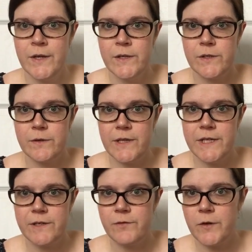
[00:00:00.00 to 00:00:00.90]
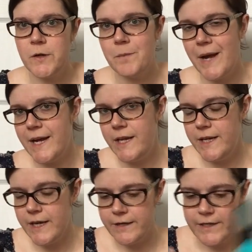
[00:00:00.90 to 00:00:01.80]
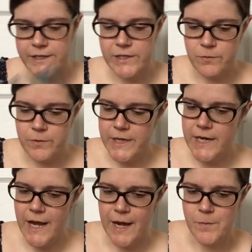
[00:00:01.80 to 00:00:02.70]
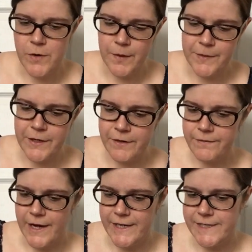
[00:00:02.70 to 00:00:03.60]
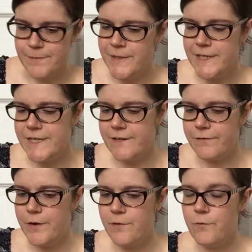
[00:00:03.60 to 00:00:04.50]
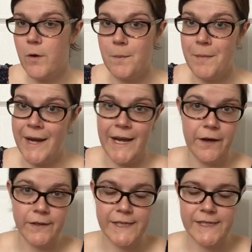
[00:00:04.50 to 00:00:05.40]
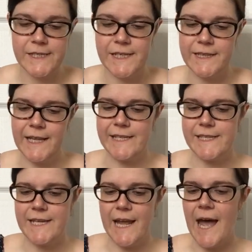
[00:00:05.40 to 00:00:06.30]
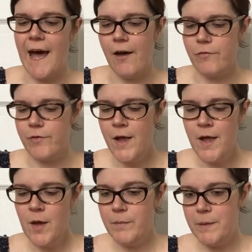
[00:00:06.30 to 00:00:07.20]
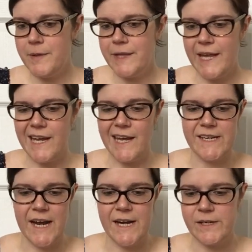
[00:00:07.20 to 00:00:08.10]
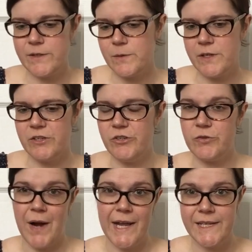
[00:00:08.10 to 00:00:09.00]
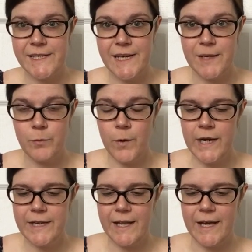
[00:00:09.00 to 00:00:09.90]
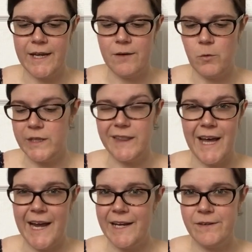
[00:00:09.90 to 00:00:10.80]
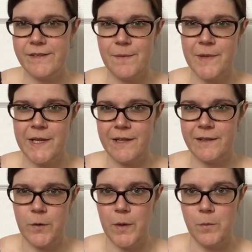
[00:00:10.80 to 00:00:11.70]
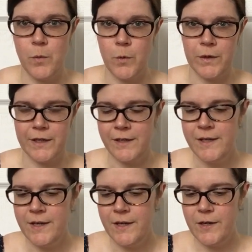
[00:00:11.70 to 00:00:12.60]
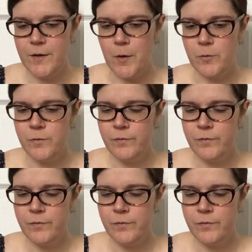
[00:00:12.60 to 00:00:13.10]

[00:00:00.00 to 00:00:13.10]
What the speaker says: So these are for my youngest 3. I'm probably going to find something different for my eldest unless they have maybe like a dinosaur or dragon type one or a lion, something a little bit more, you know,